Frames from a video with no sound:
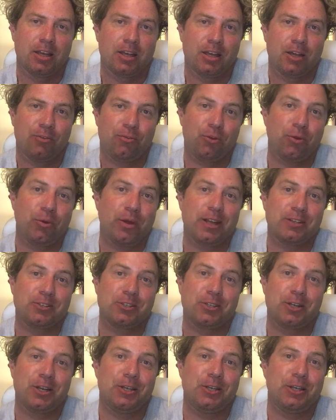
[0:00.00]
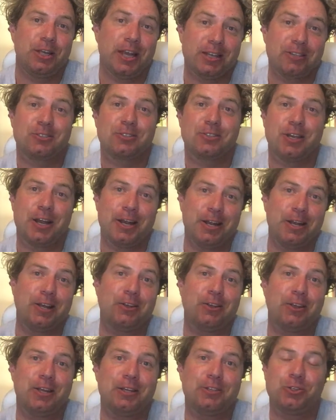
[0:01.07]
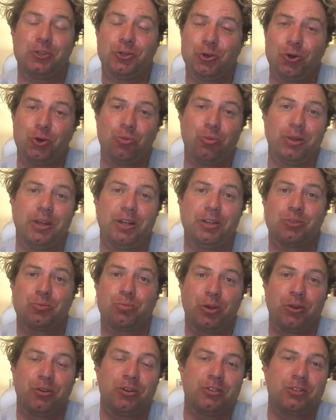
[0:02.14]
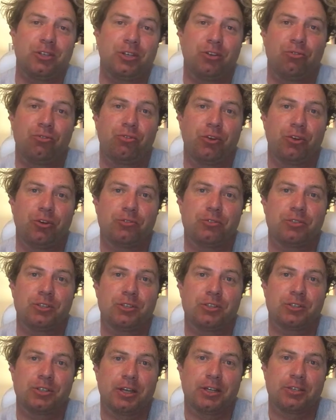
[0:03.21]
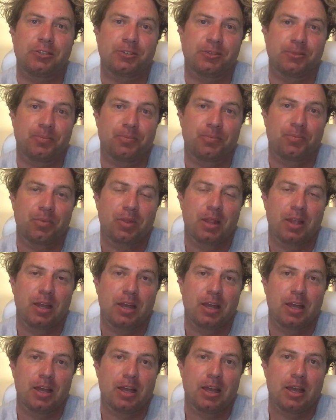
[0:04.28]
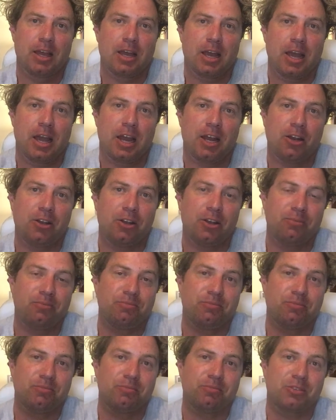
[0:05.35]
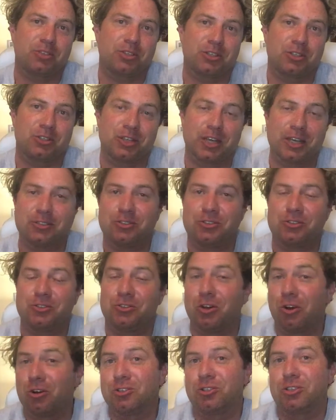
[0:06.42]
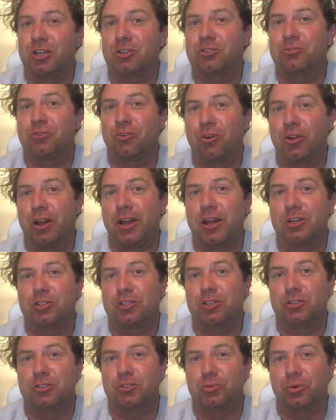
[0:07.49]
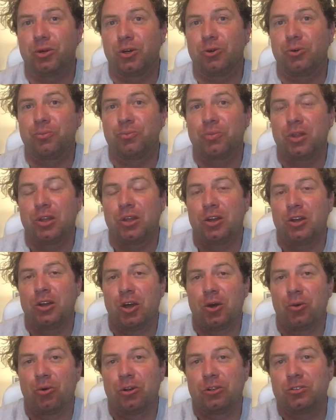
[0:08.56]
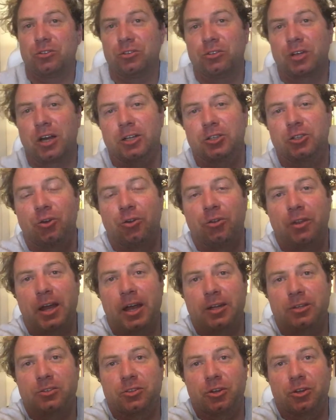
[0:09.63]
If you answered yes to any of these, you could be experiencing a fear of success. And success is not just financial as well. I wanted to touch on that.